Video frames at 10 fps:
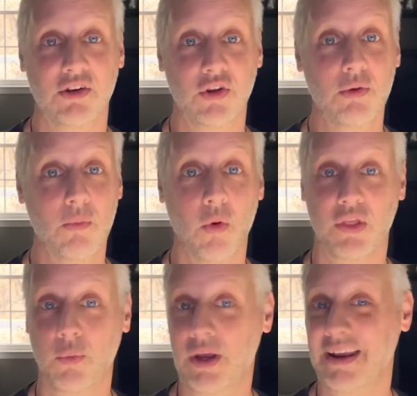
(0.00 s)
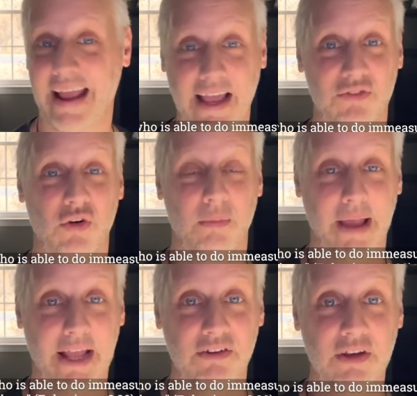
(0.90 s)
do more than we could ask or
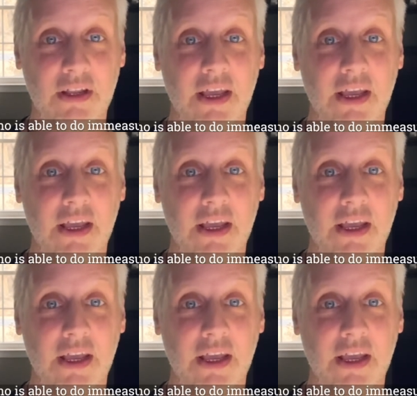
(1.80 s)
imagine,